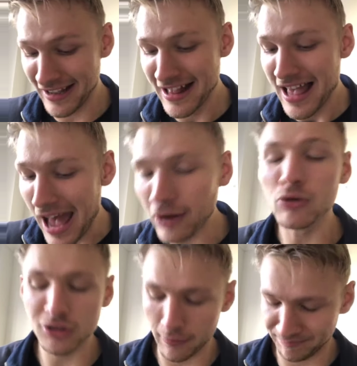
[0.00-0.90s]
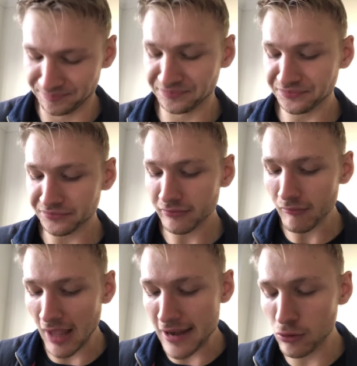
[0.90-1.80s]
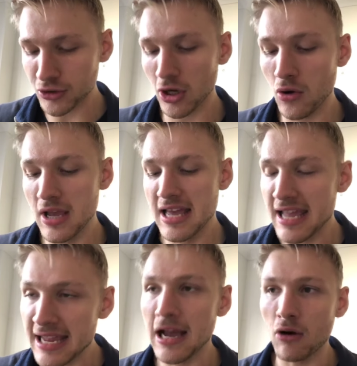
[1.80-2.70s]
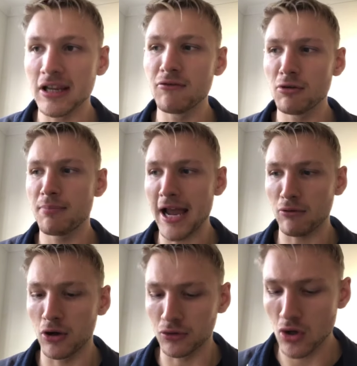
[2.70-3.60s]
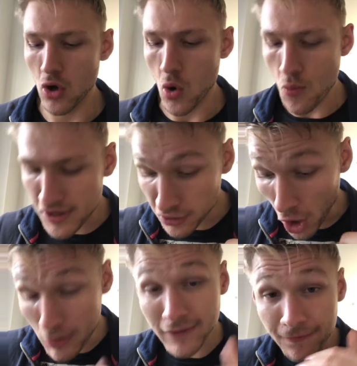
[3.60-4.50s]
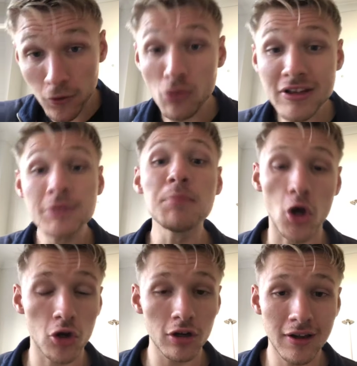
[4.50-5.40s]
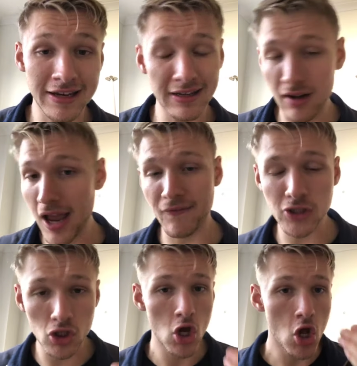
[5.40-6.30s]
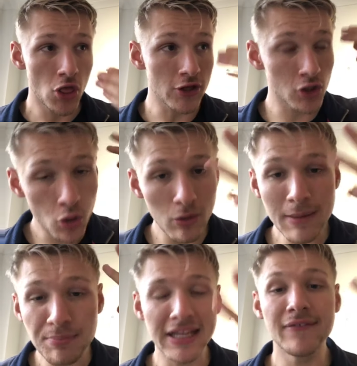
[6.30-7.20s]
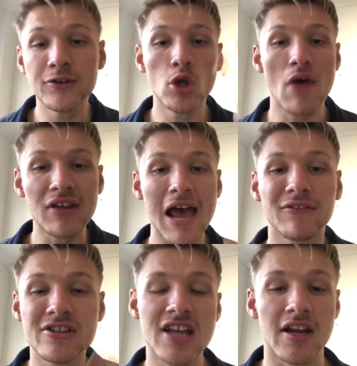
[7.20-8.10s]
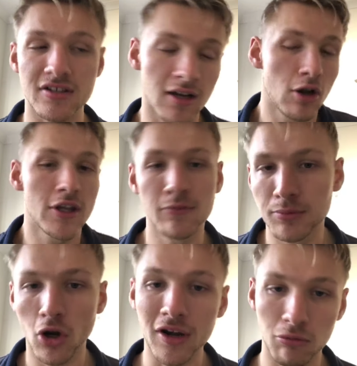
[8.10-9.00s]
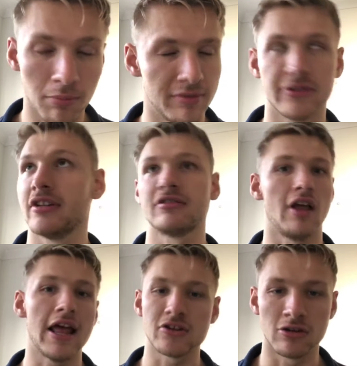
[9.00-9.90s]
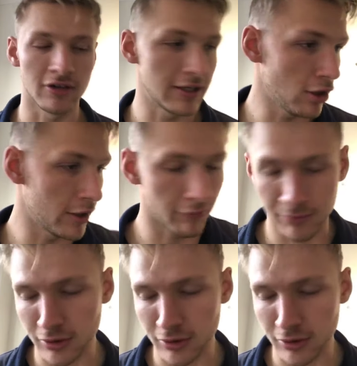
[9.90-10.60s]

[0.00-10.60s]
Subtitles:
And also here I'll give you a background. When you're going through this book and in life, there's 3 beliefs you have to change. I learned this from Tony Robbins. He's a legend. He learned it from someone